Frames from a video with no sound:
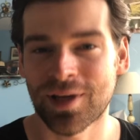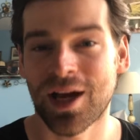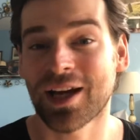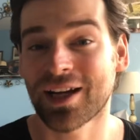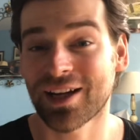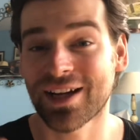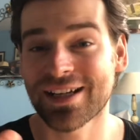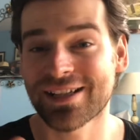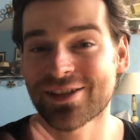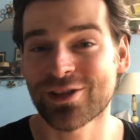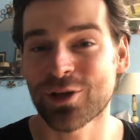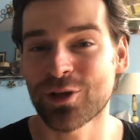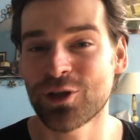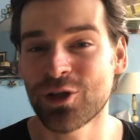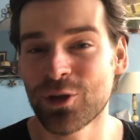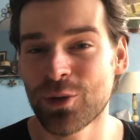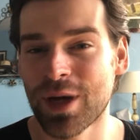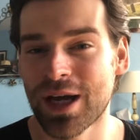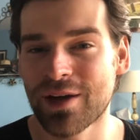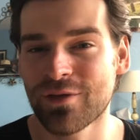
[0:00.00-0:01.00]
Hi guys, so
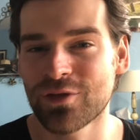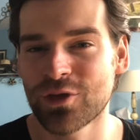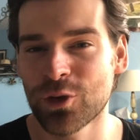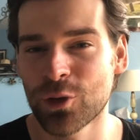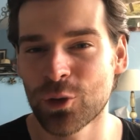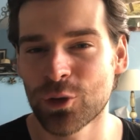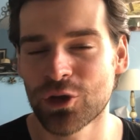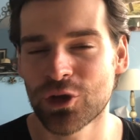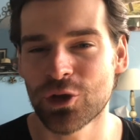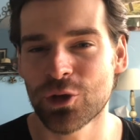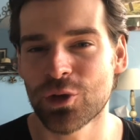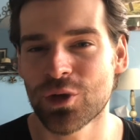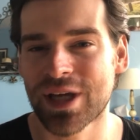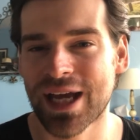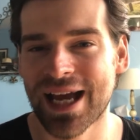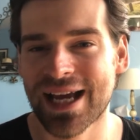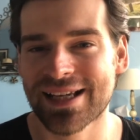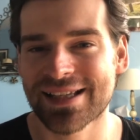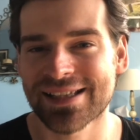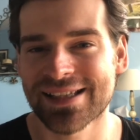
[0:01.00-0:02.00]
you have your
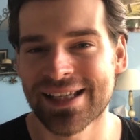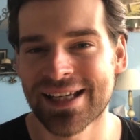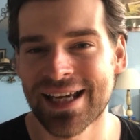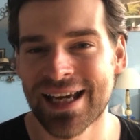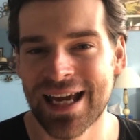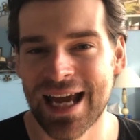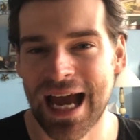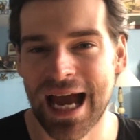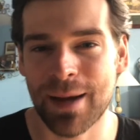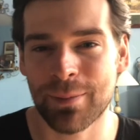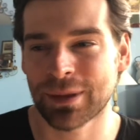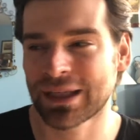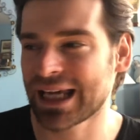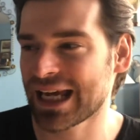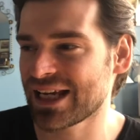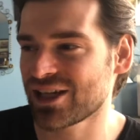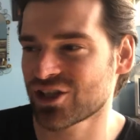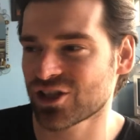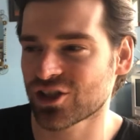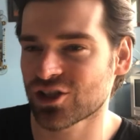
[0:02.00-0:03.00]
UCAS
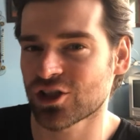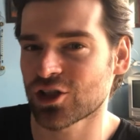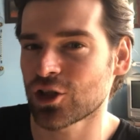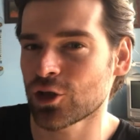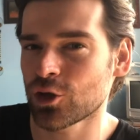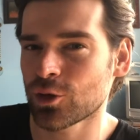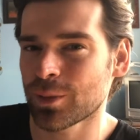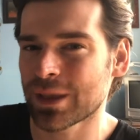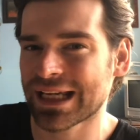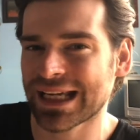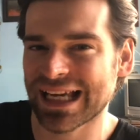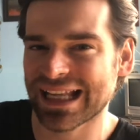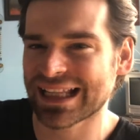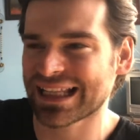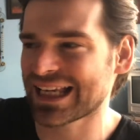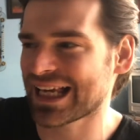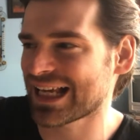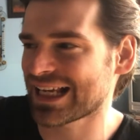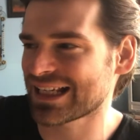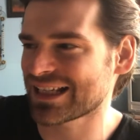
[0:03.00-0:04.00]
applications looming at
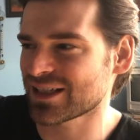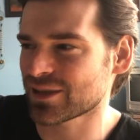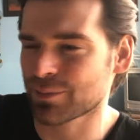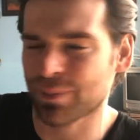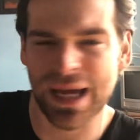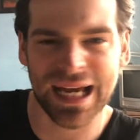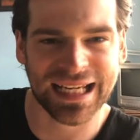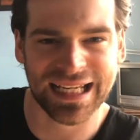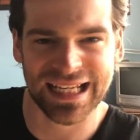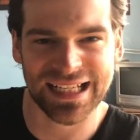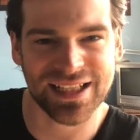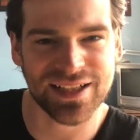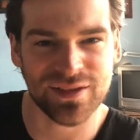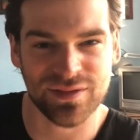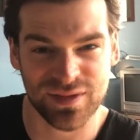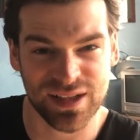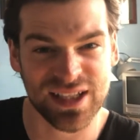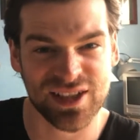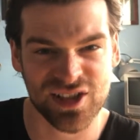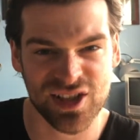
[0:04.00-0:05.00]
the back end
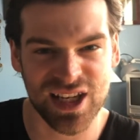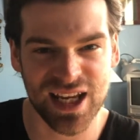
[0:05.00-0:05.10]
of this